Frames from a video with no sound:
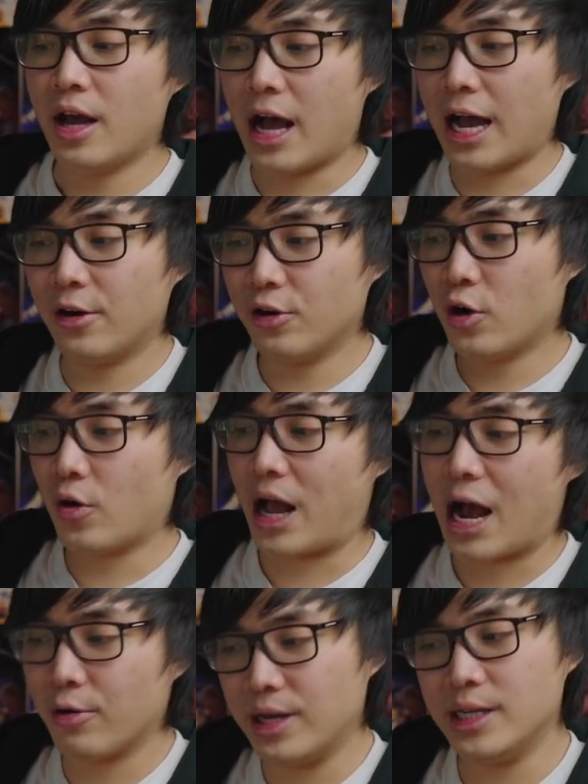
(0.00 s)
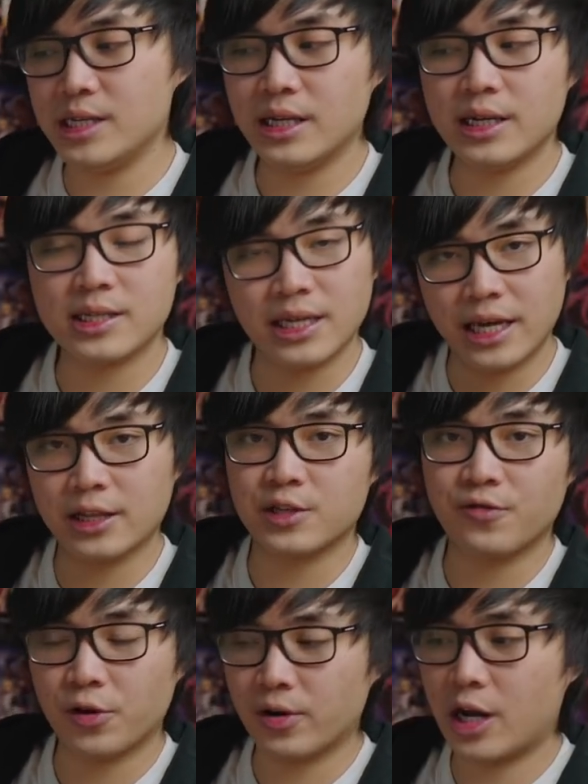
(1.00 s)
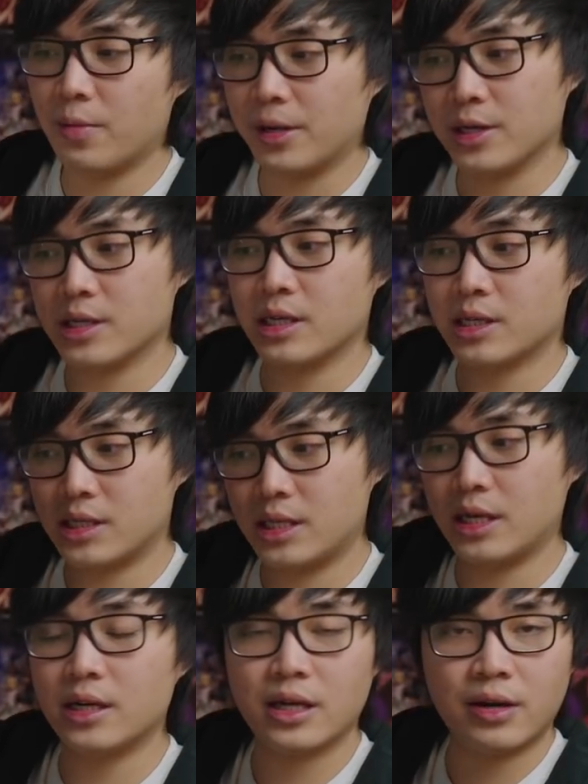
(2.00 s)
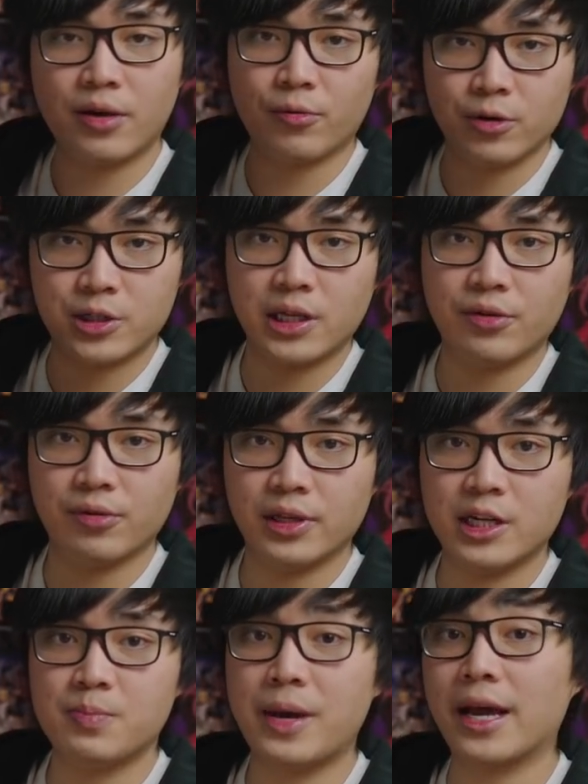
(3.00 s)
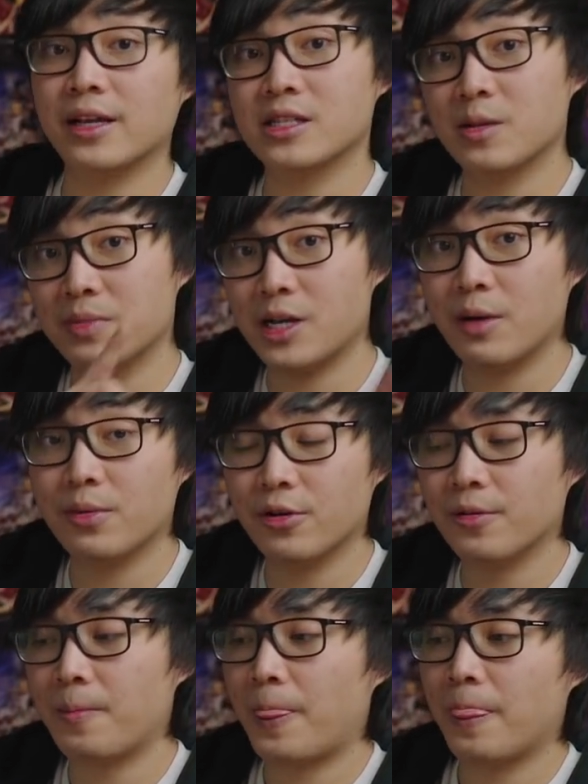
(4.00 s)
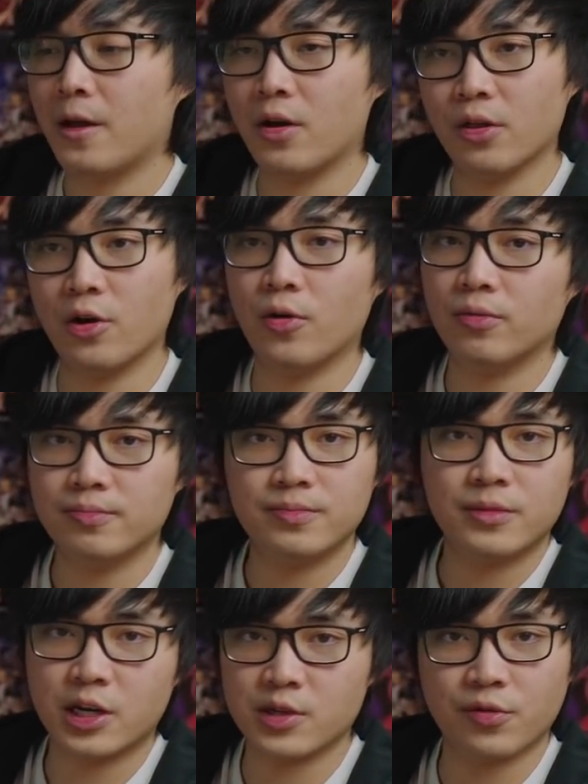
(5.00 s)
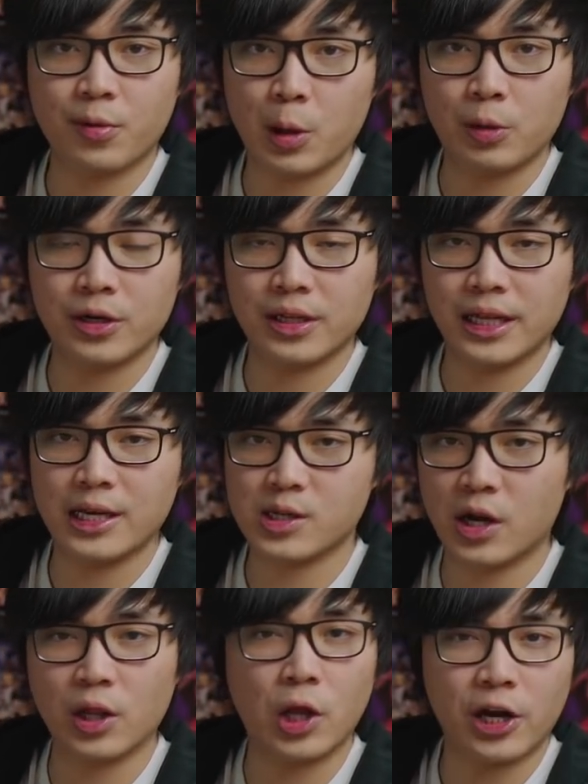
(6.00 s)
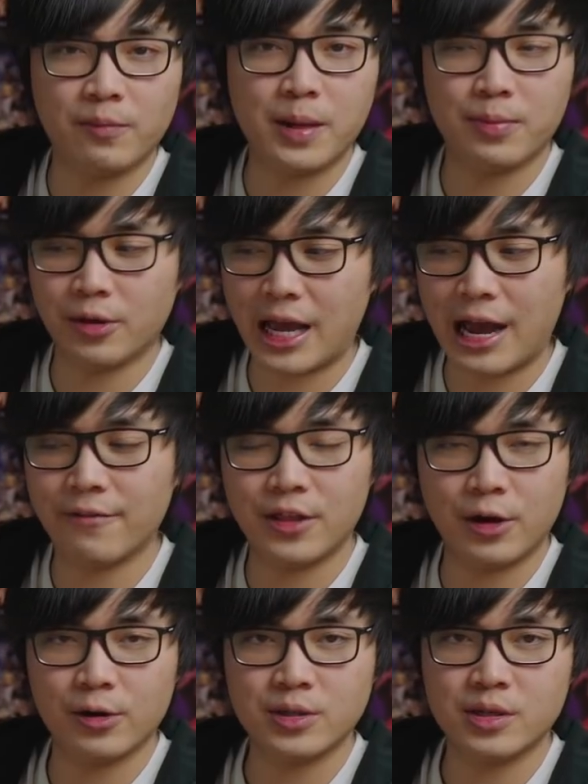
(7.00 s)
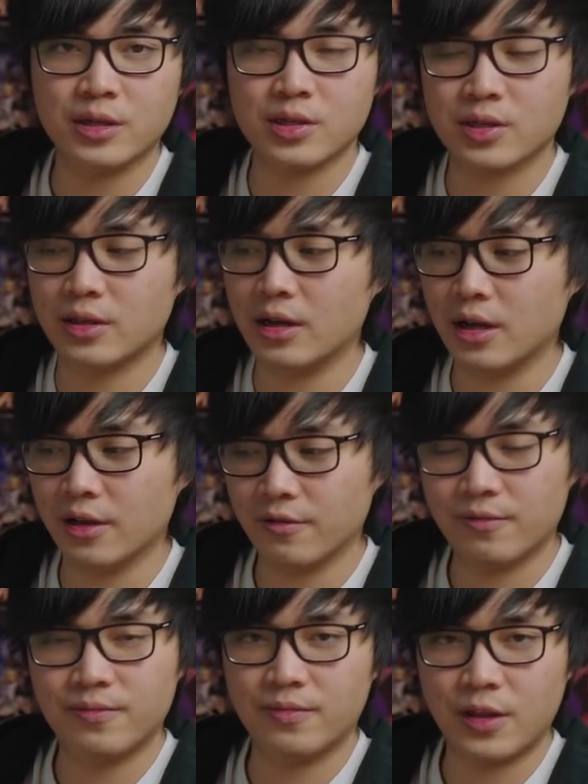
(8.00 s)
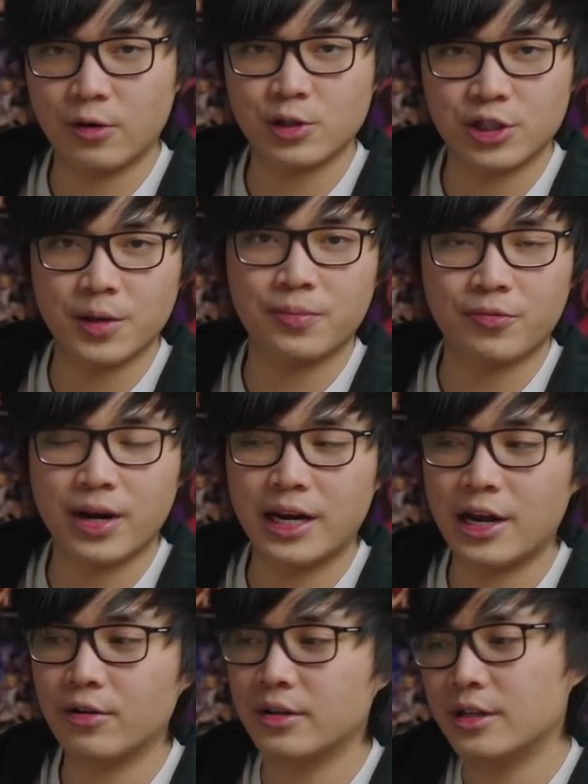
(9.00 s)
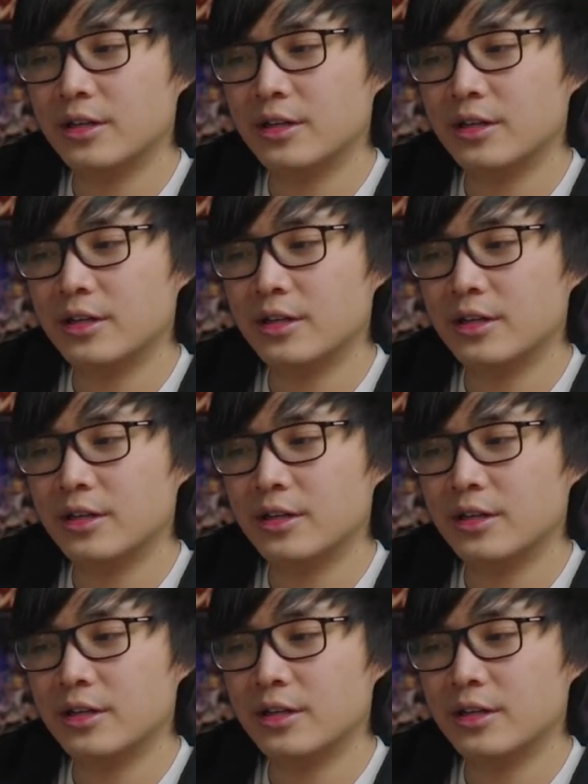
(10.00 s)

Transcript: I don't know how easy it is to get this figure now, because this did originally release back in September. Although, because of Corona delays, not a lot of people have theirs and theirs shipped right now.